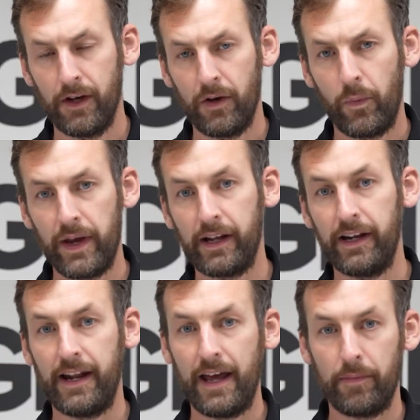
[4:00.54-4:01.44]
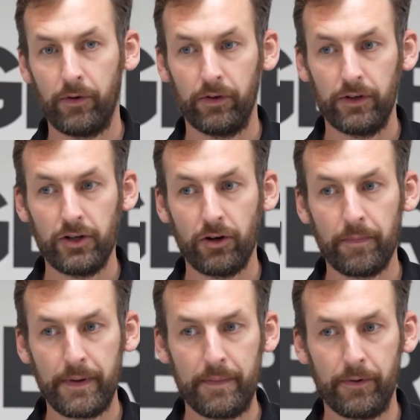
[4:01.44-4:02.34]
we can enable
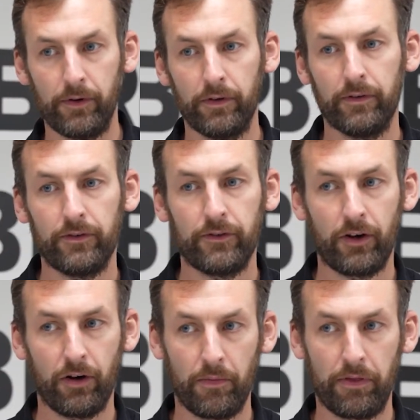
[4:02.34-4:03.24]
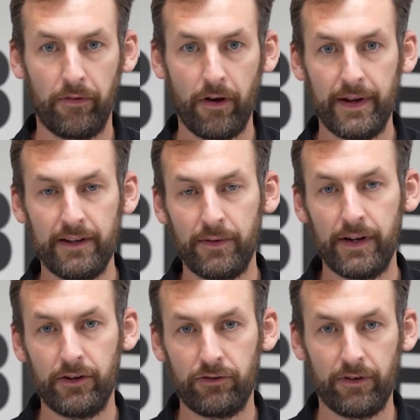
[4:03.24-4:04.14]
young people to come through into
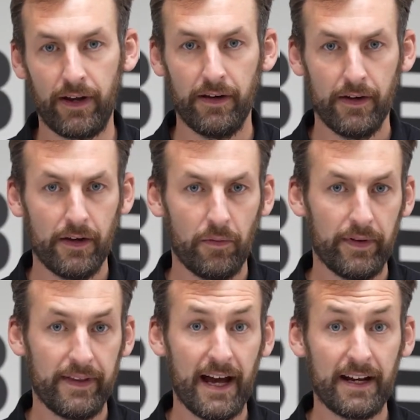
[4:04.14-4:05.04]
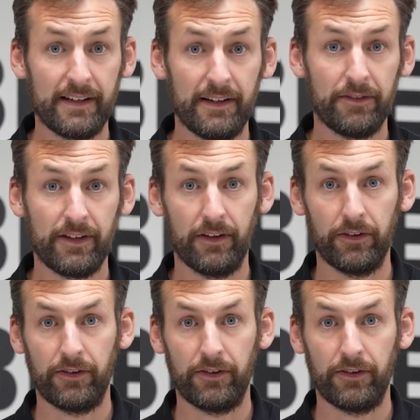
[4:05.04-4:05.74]
industry with the additive skills